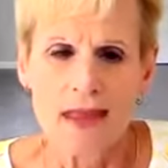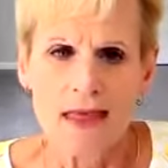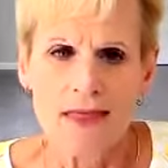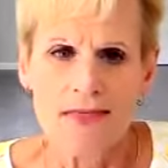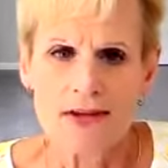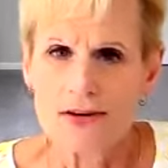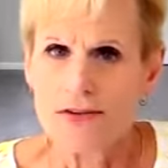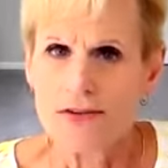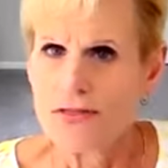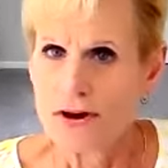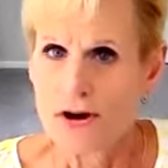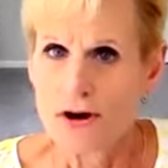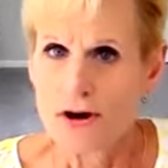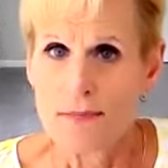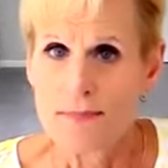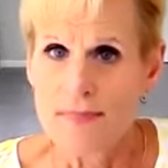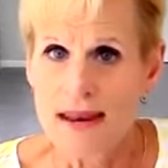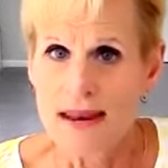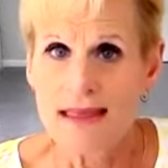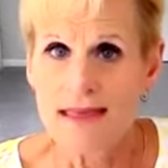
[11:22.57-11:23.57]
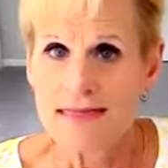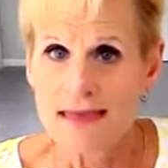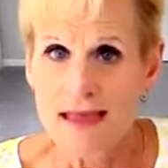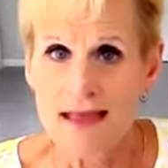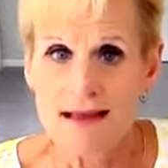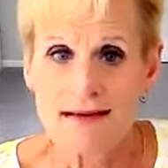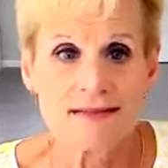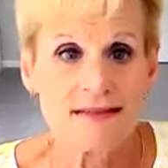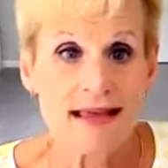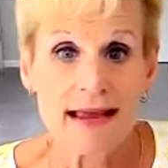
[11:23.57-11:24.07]
There are many
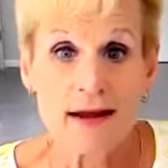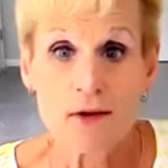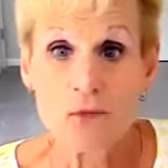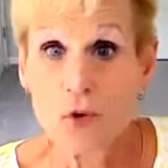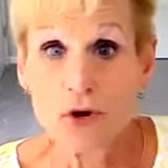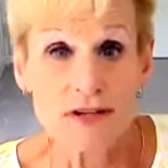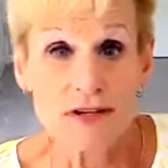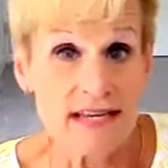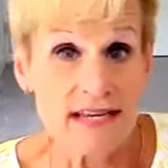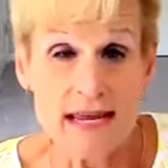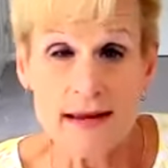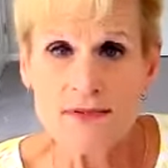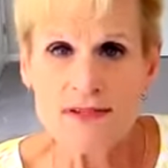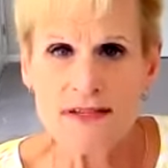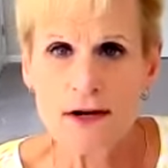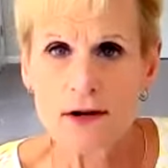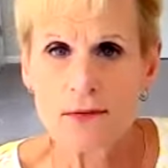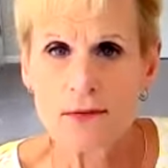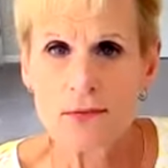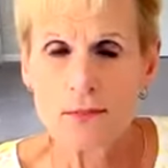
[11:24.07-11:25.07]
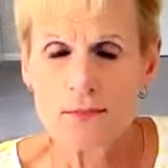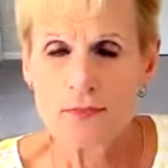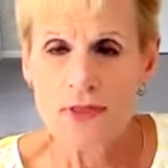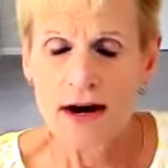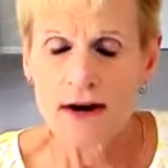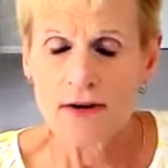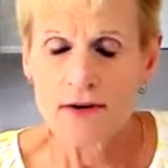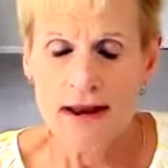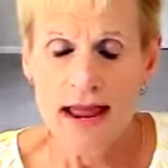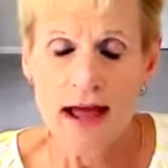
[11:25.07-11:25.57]
things like work teams that
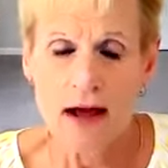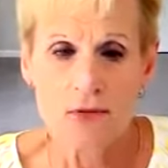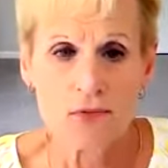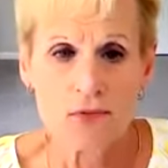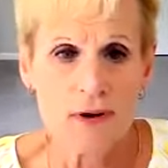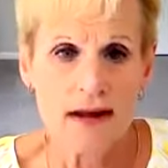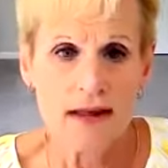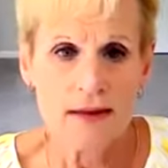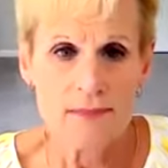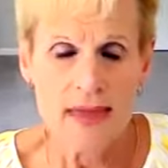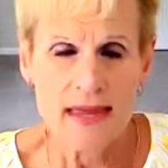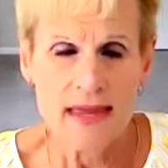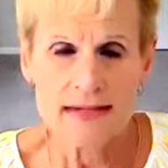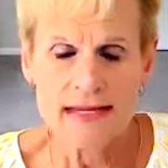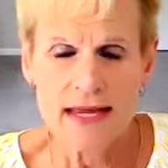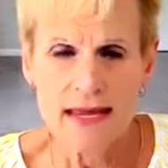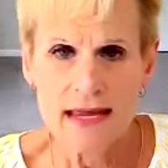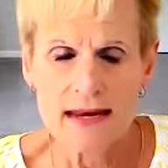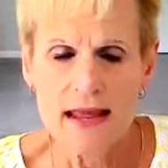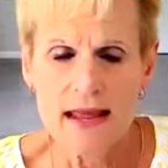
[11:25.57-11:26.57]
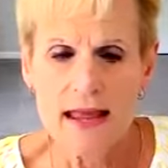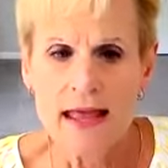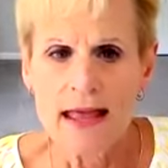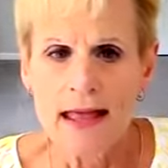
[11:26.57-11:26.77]
are now recommended.